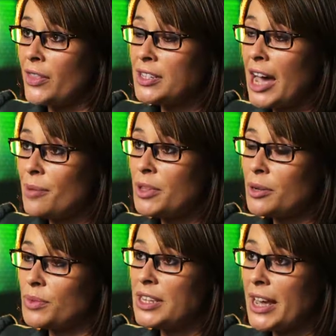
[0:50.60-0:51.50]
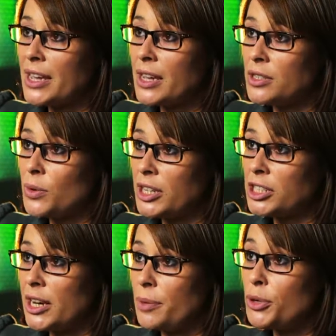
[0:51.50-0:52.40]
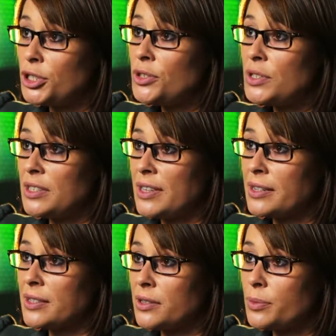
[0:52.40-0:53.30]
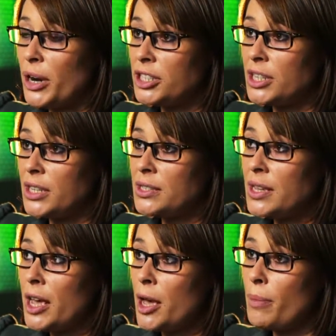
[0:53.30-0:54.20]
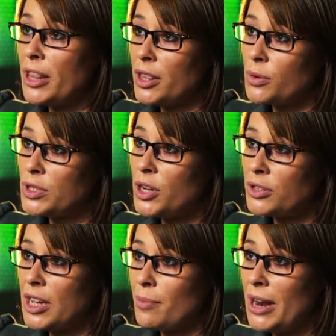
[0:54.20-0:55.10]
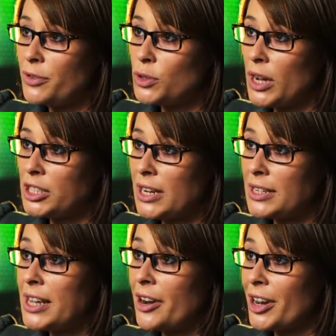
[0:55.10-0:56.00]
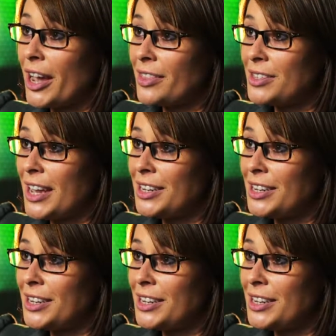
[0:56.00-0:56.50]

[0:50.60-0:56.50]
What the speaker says: and the time that it was taking to actually produce these Excel spreadsheets meant that there was no time left to actually interrogate the